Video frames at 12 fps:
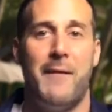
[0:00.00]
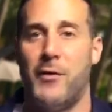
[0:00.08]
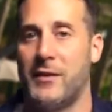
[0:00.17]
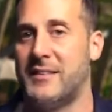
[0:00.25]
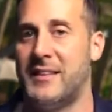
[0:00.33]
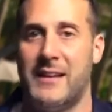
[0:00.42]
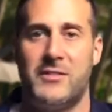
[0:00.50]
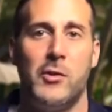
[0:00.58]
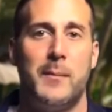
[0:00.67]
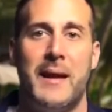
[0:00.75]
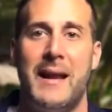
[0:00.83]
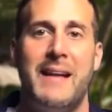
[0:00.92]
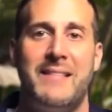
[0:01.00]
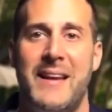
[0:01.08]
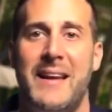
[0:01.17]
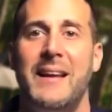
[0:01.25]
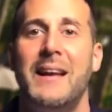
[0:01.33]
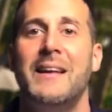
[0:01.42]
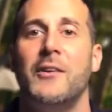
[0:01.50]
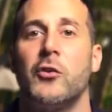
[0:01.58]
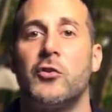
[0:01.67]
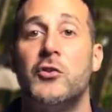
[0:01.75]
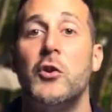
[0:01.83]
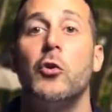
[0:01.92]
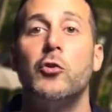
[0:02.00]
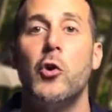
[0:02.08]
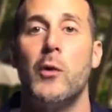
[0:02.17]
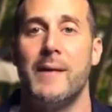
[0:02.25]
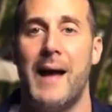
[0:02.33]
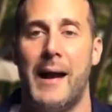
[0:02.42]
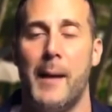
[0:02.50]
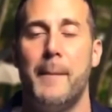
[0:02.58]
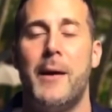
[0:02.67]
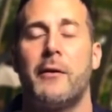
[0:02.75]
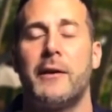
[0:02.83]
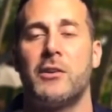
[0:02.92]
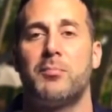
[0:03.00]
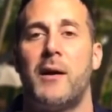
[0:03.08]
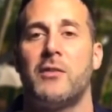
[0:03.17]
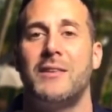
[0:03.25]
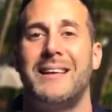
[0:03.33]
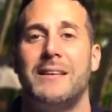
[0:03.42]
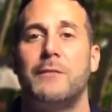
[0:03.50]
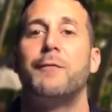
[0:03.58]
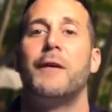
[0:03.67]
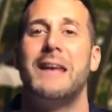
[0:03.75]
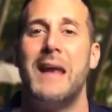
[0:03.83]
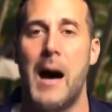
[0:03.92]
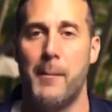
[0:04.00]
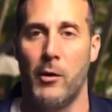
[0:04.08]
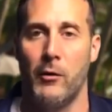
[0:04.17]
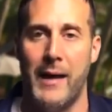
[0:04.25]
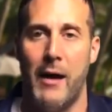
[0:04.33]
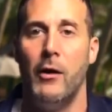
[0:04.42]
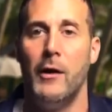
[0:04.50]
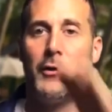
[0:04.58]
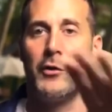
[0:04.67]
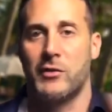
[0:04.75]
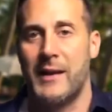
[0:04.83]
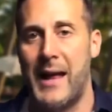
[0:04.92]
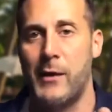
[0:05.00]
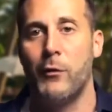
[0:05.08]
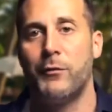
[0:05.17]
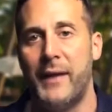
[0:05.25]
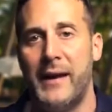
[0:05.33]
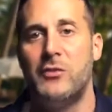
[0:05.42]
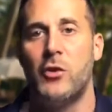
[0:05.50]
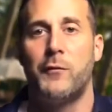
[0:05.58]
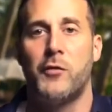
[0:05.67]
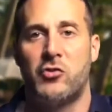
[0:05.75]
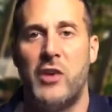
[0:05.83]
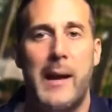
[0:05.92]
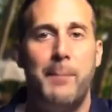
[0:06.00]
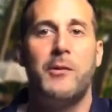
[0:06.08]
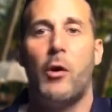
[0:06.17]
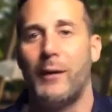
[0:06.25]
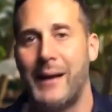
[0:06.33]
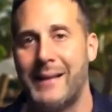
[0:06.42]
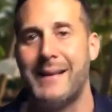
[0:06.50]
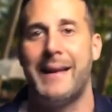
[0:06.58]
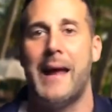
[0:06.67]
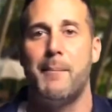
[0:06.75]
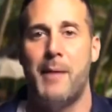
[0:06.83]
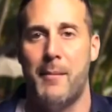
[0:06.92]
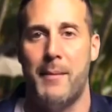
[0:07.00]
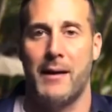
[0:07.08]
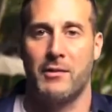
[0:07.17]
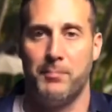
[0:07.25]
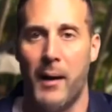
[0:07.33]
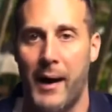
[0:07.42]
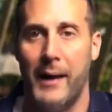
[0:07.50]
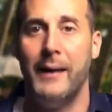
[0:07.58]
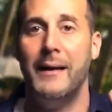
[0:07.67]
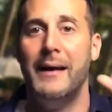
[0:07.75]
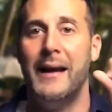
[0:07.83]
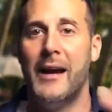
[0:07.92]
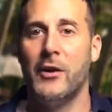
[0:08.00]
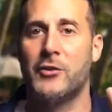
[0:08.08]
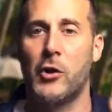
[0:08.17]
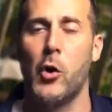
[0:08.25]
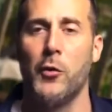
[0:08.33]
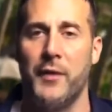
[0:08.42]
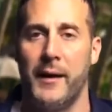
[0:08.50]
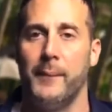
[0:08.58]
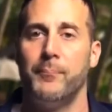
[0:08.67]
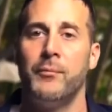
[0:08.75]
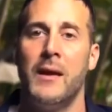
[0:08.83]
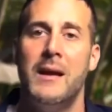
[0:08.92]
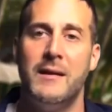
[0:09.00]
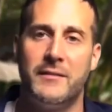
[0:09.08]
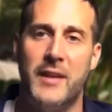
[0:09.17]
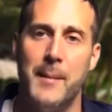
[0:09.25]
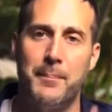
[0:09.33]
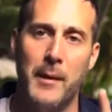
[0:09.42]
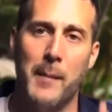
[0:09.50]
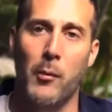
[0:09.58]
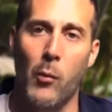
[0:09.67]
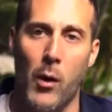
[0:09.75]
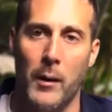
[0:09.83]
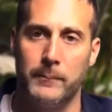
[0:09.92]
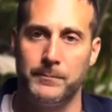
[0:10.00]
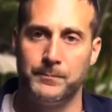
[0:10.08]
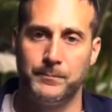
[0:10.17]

If you're at 6, you'll be at 18. They're still doing that. American Express is phenomenal. Now, there's an annual fee, so if you're cheap, don't get the damn Amex. But here's the cool thing. Tip number 1,